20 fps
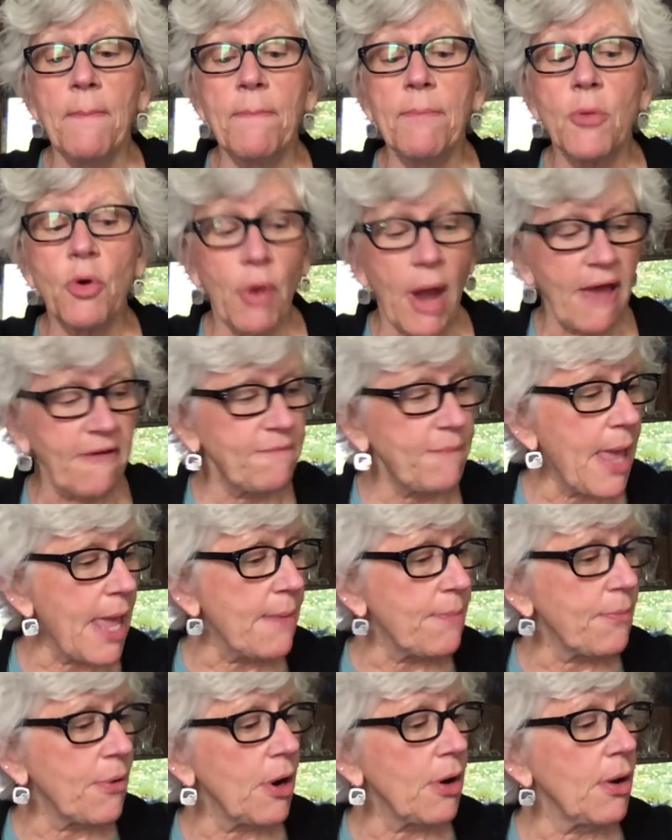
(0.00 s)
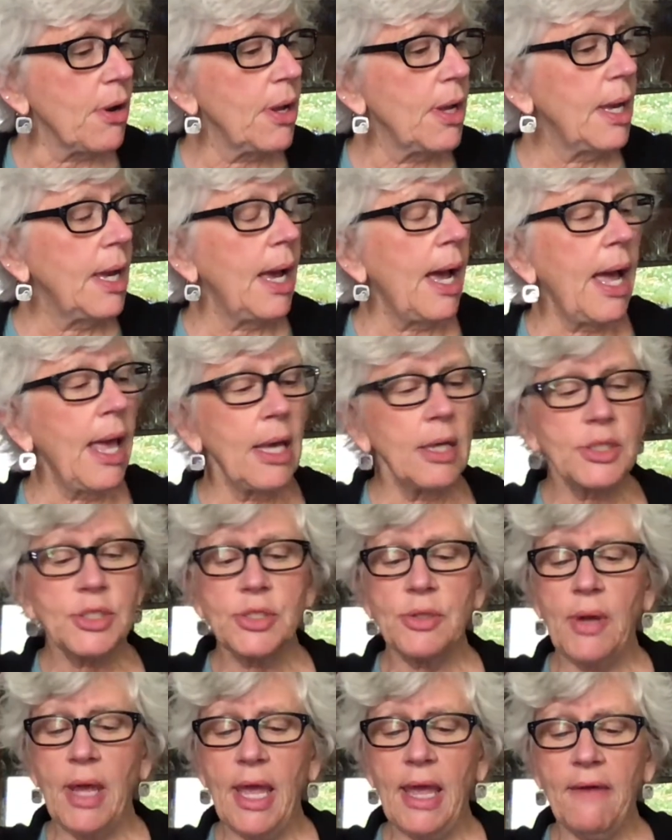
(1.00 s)
graph paper. I
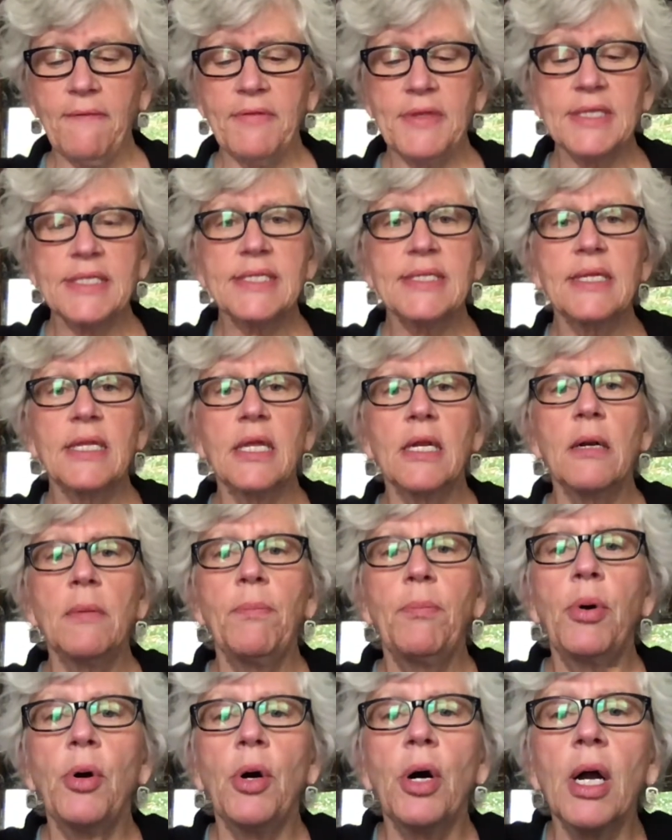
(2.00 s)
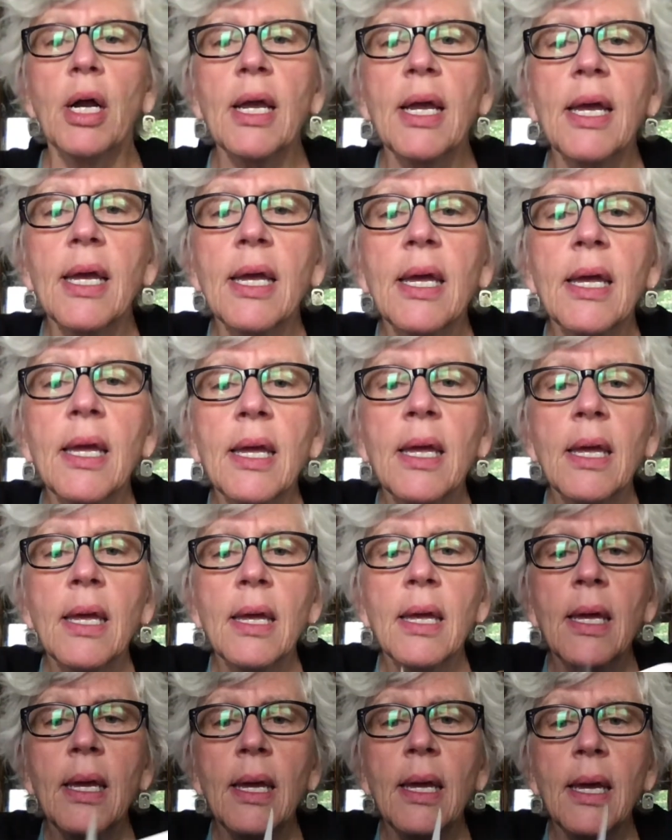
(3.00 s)
also have this little book,
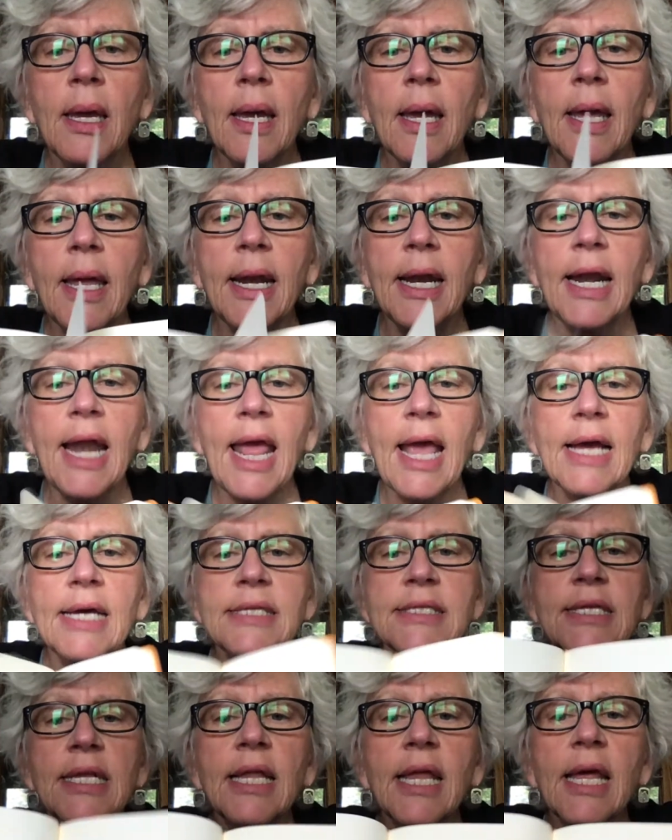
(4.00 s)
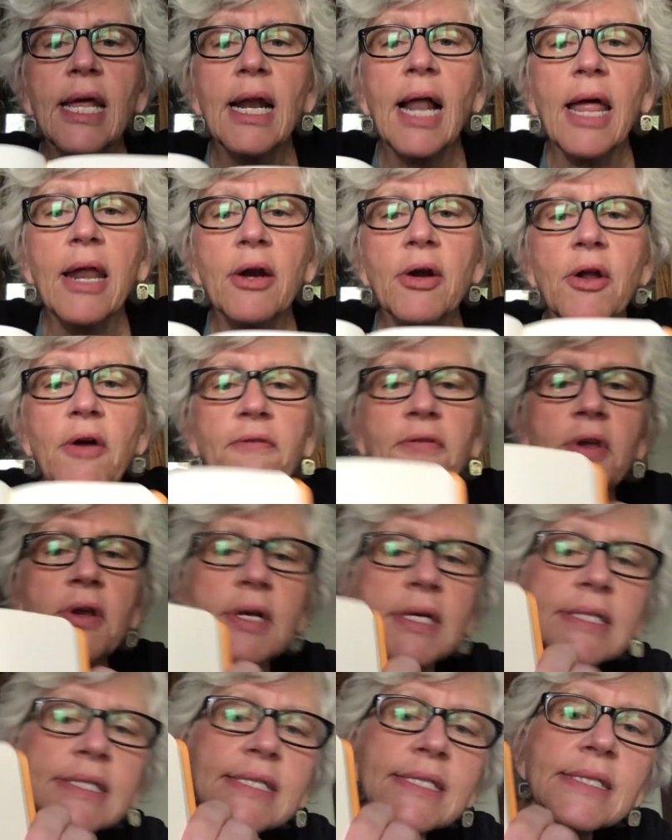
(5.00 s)
and it has little, I don't know if you
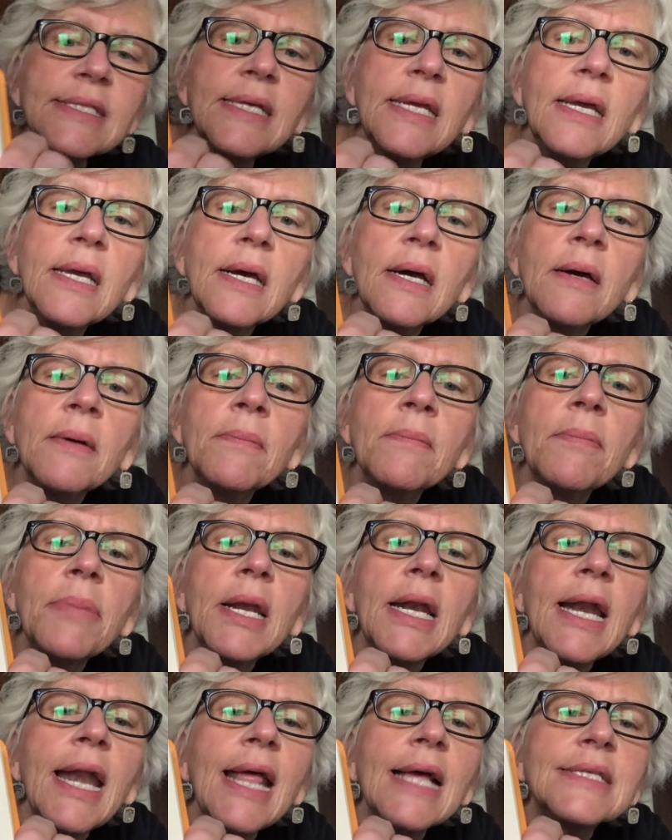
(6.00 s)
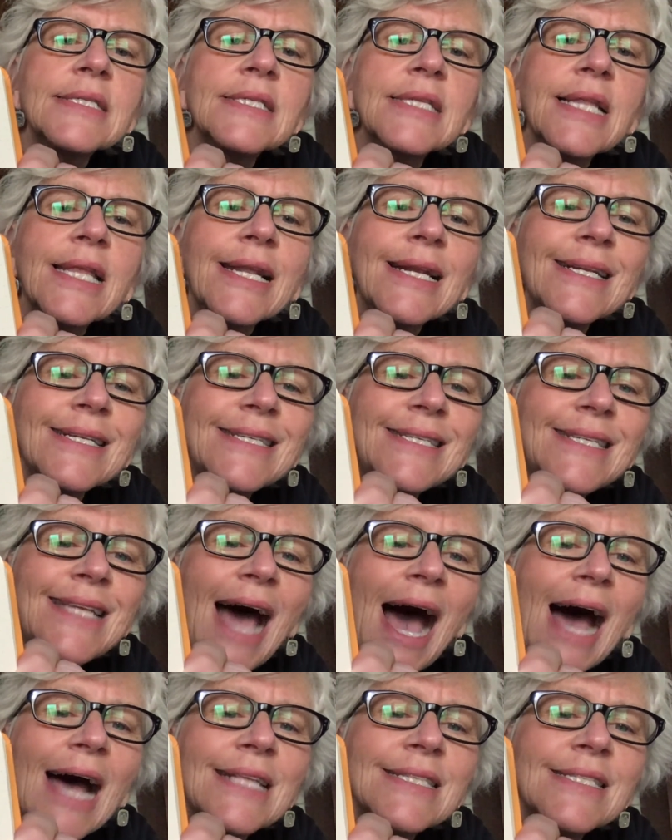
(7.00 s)
can see them, but it has little
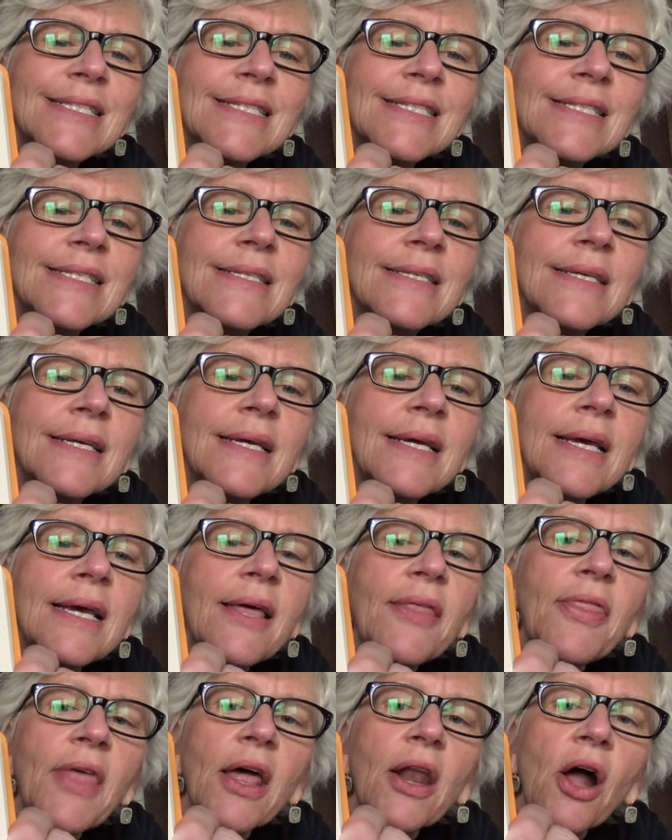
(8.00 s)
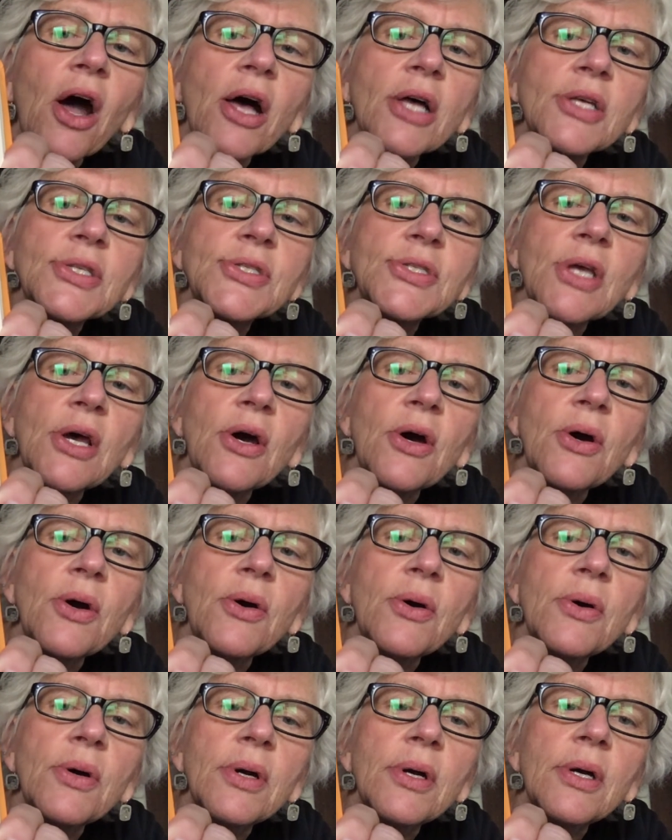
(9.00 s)
dots that
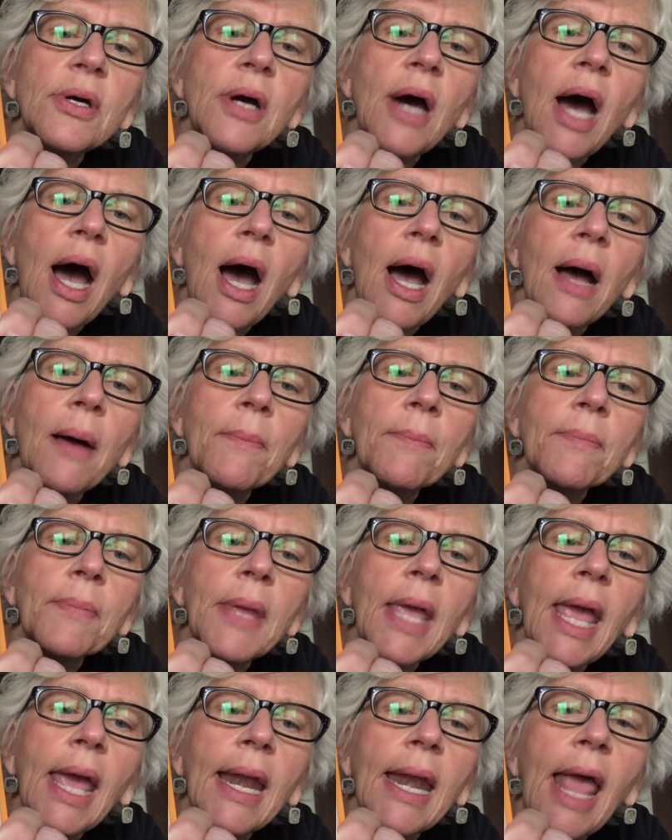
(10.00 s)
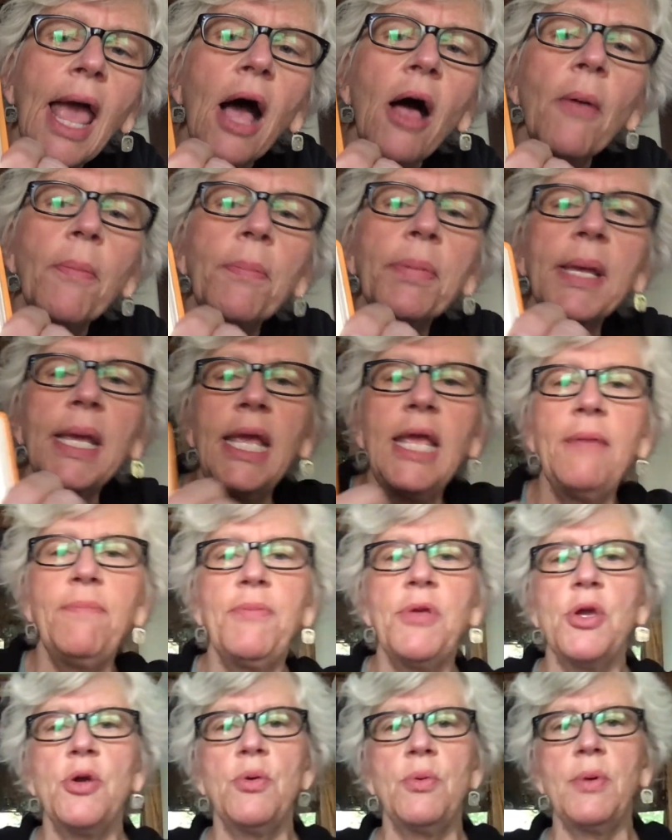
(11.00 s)
also can help keep
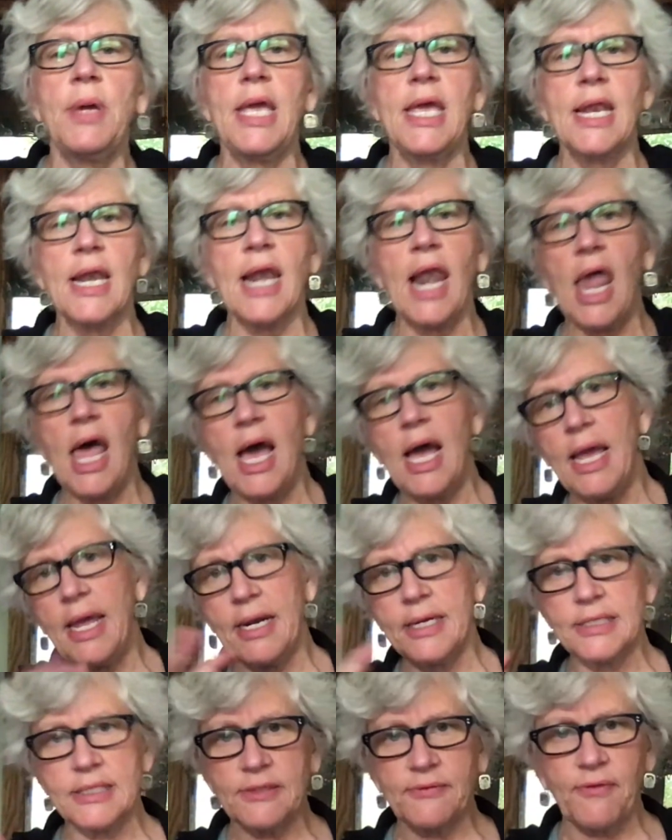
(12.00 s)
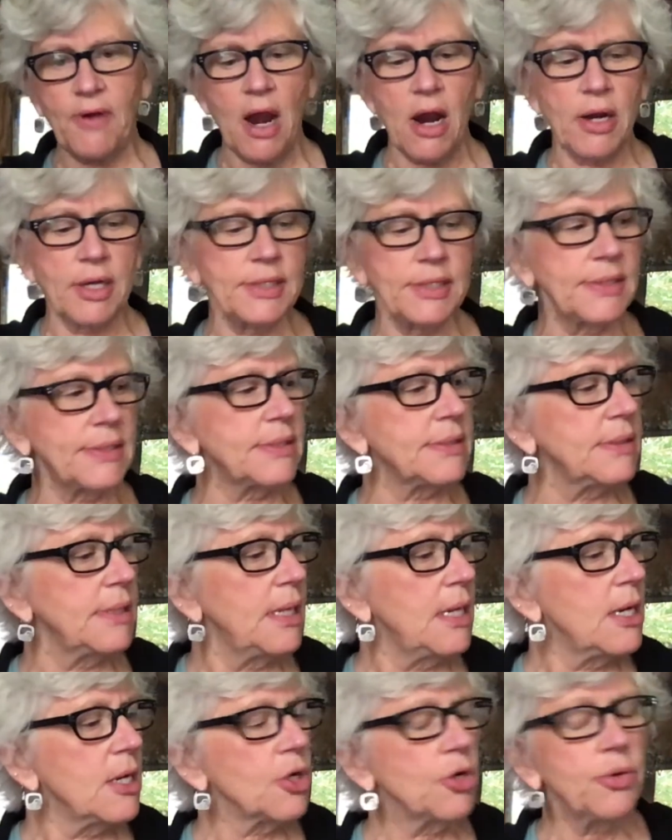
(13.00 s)
you in line as far as
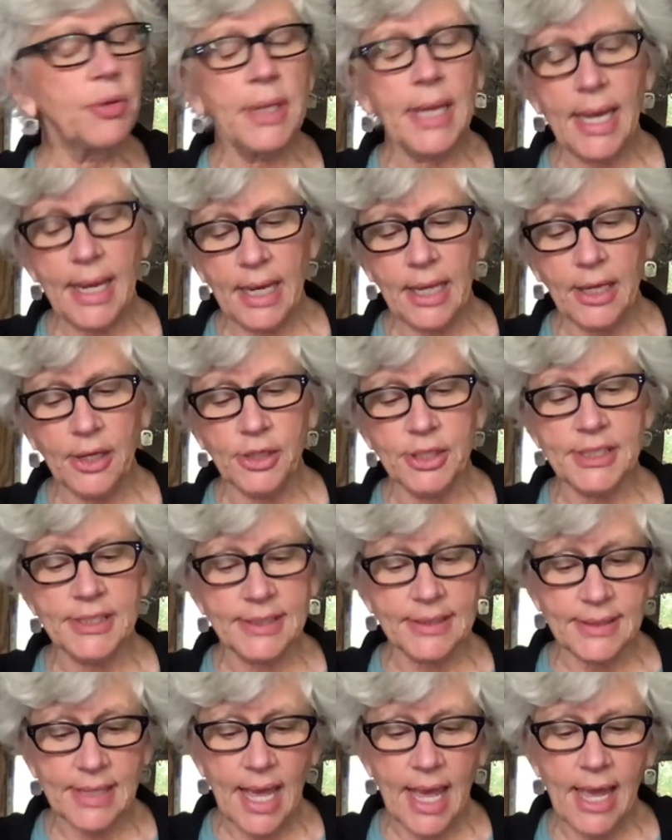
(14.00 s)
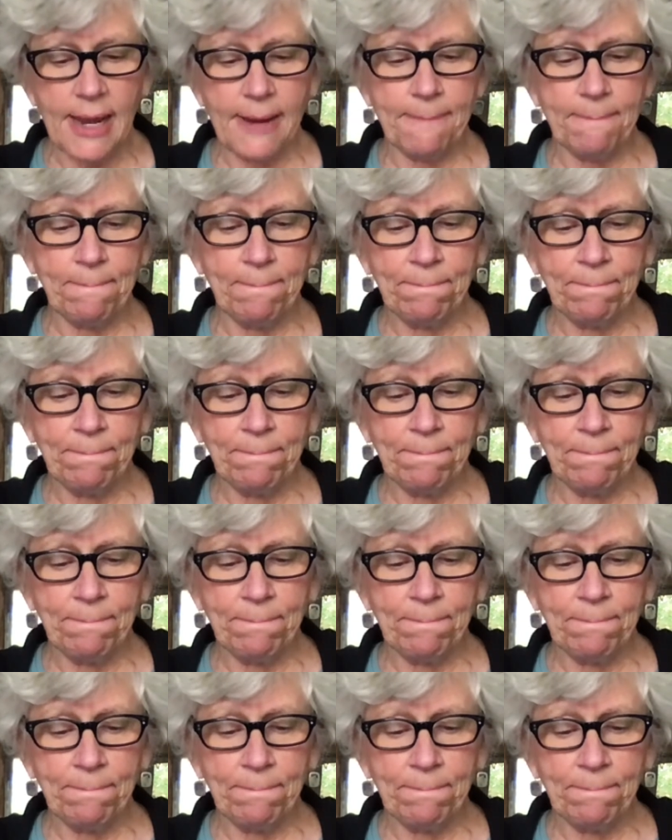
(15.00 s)
creating your design.